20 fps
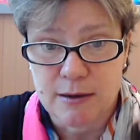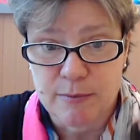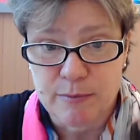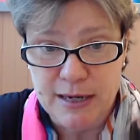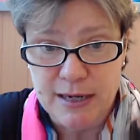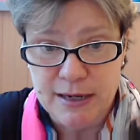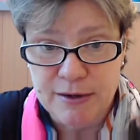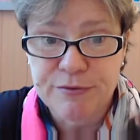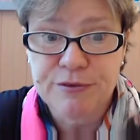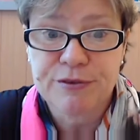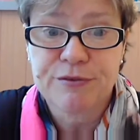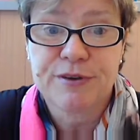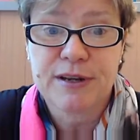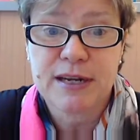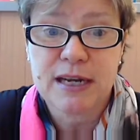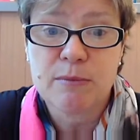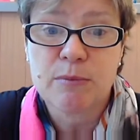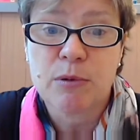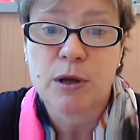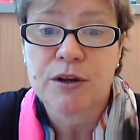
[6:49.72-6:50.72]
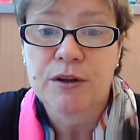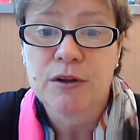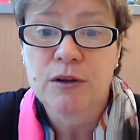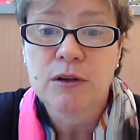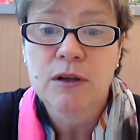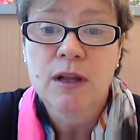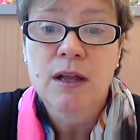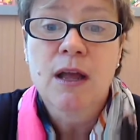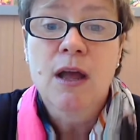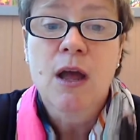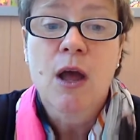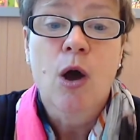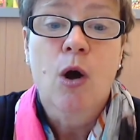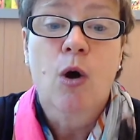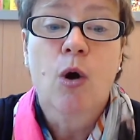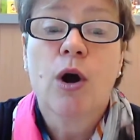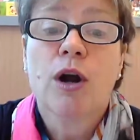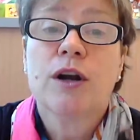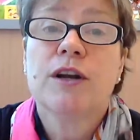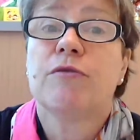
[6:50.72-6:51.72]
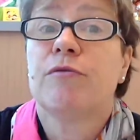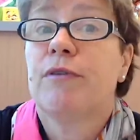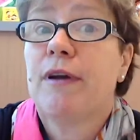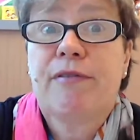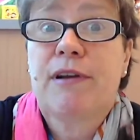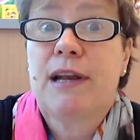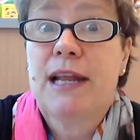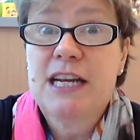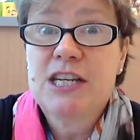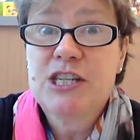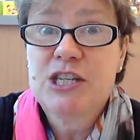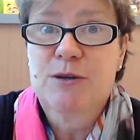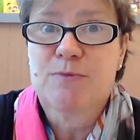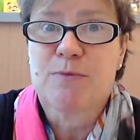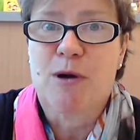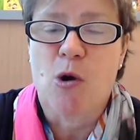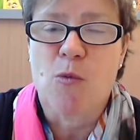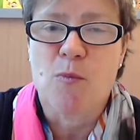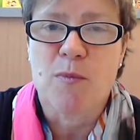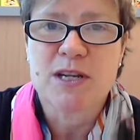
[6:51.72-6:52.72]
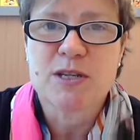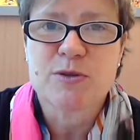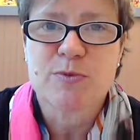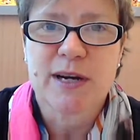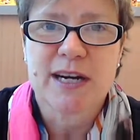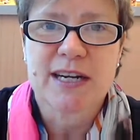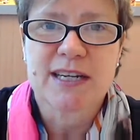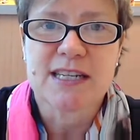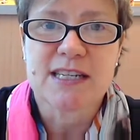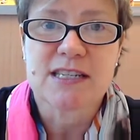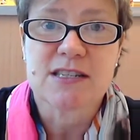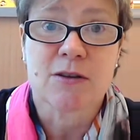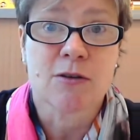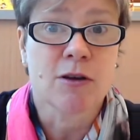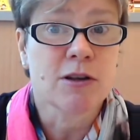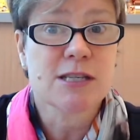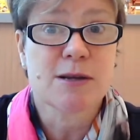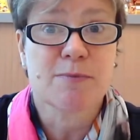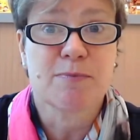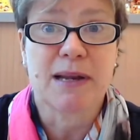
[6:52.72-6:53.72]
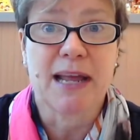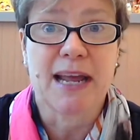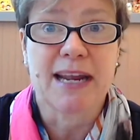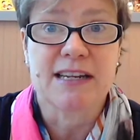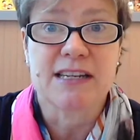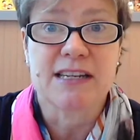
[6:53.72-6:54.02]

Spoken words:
infant feeding bottle, or the revelation moment where this gossip lady